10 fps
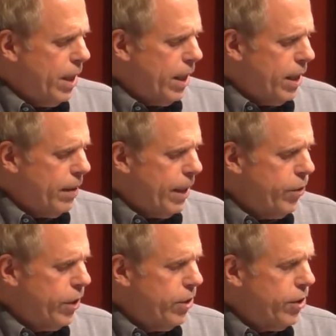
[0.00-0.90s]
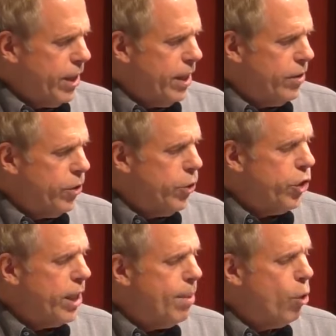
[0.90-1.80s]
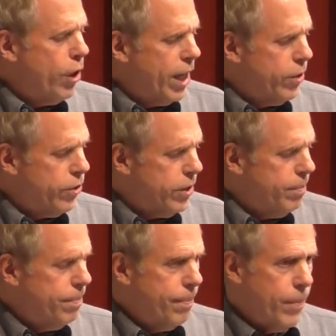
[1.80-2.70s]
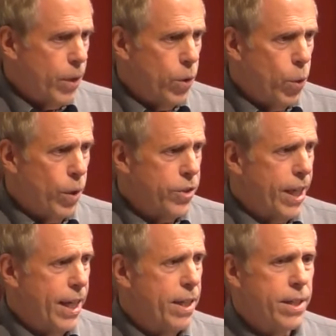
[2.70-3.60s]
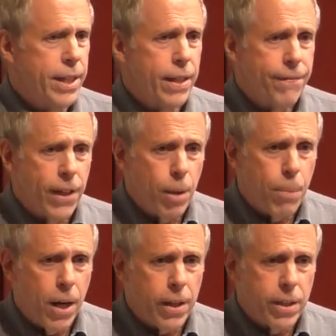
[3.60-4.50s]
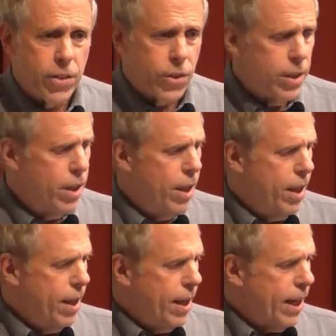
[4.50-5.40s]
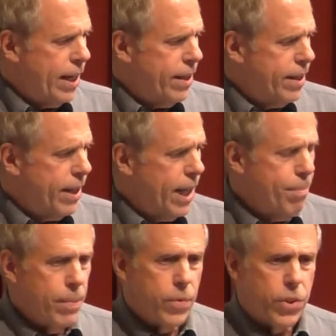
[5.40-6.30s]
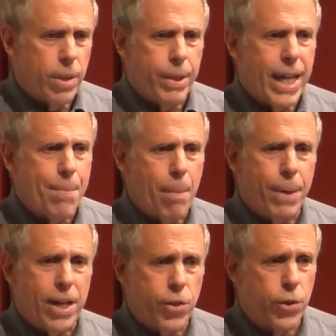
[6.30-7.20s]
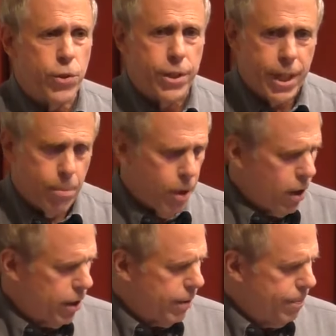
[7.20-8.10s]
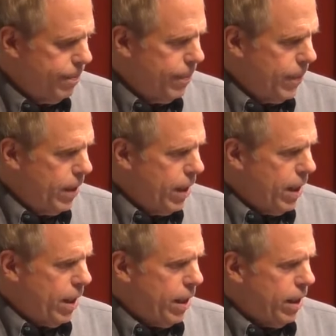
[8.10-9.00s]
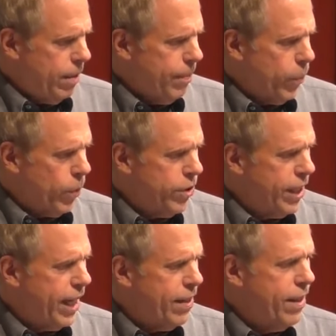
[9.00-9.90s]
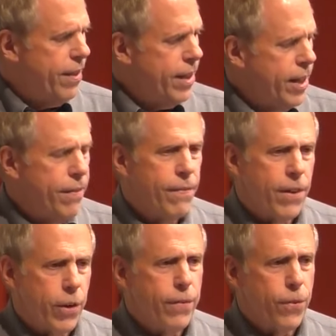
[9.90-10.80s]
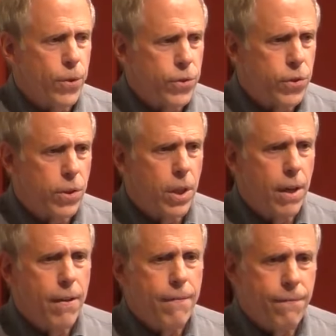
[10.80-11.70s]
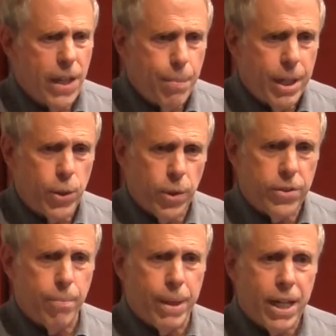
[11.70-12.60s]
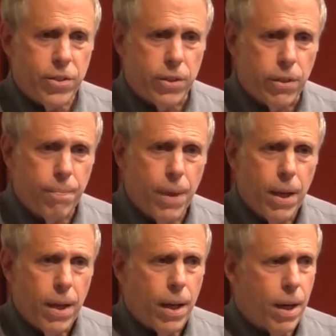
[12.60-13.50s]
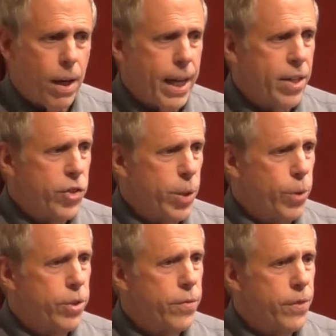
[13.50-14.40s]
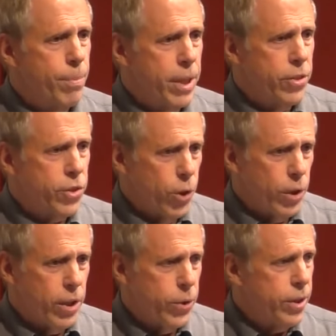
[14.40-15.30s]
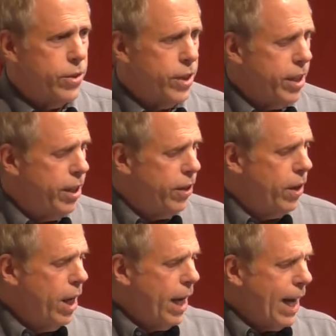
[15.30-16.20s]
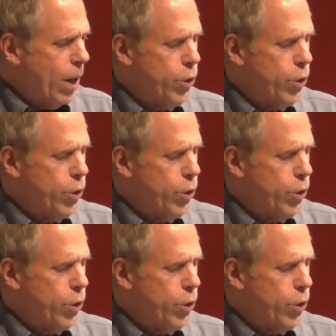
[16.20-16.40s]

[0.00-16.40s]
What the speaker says: As you can see, it's Eugenie Moore Anderson, who was a DFL politician at the time. She became ambassador to Denmark. Once again, the very first female U.S. ambassador, and she was from Minnesota. You can see here how